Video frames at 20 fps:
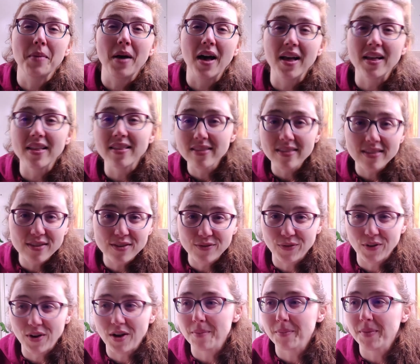months
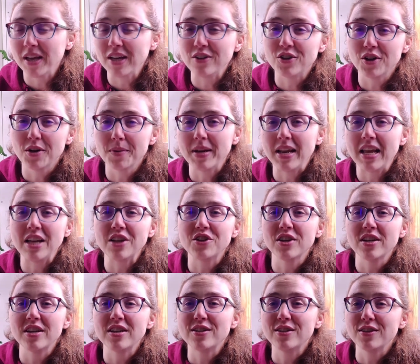from like
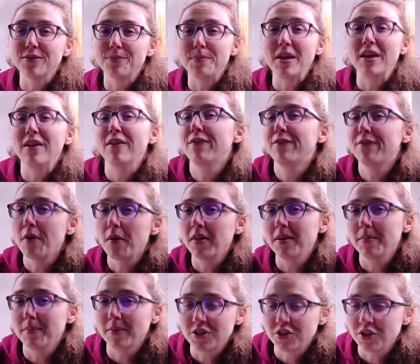germination to being
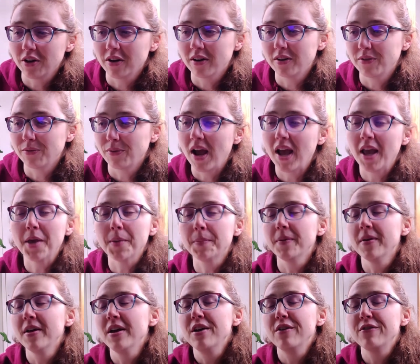fully mature and ripe